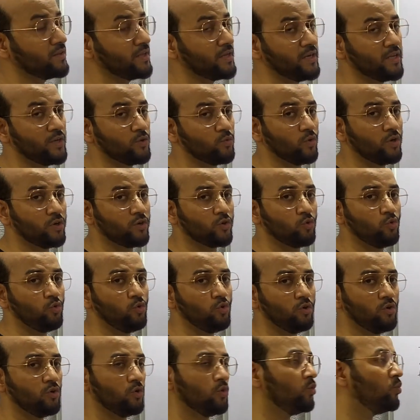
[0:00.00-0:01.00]
than or equal to
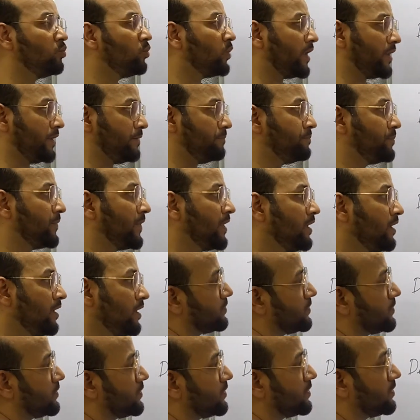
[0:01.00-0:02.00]
1.
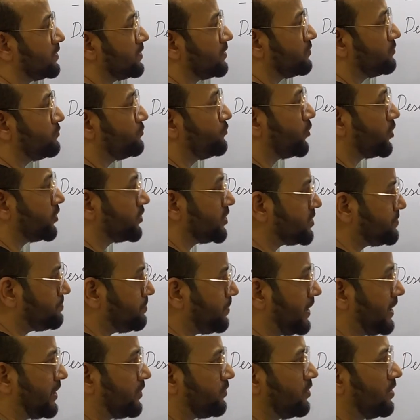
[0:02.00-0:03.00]
For this
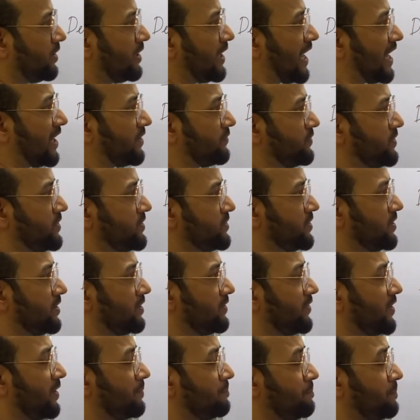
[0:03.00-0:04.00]
particular language,
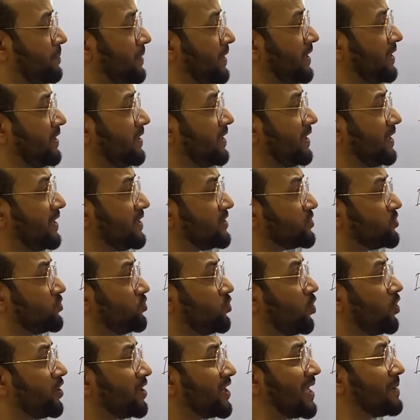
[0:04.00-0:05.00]
the PDA is
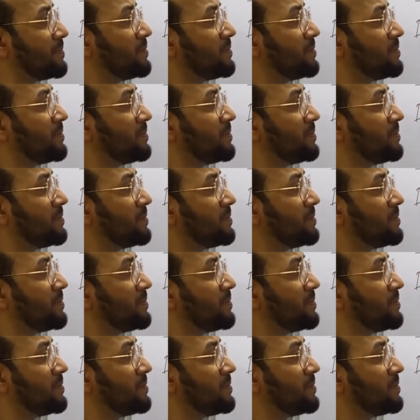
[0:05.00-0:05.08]
not